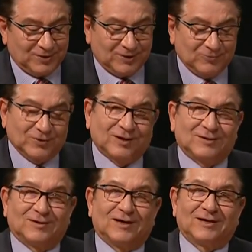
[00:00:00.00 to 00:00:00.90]
and we'll get
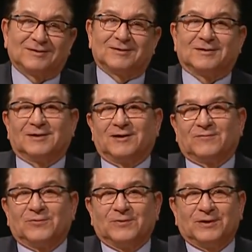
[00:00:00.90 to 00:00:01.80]
to that
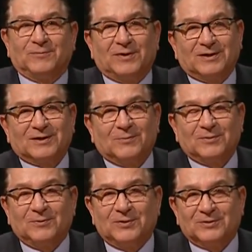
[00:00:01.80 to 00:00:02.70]
after we pay a
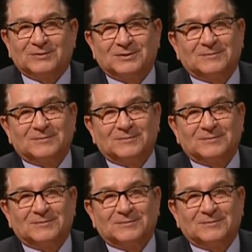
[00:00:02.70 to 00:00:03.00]
couple of bills.